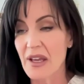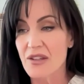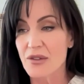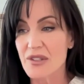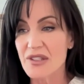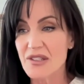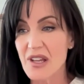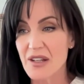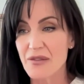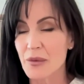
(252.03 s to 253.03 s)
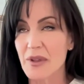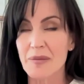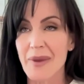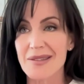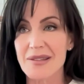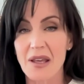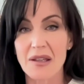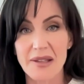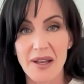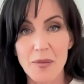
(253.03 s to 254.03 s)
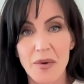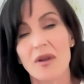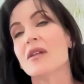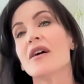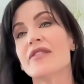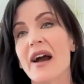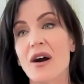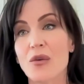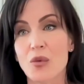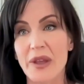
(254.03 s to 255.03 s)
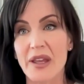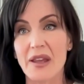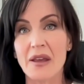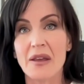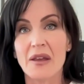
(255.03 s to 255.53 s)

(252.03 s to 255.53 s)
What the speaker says: So this is kind of a really basic example of how we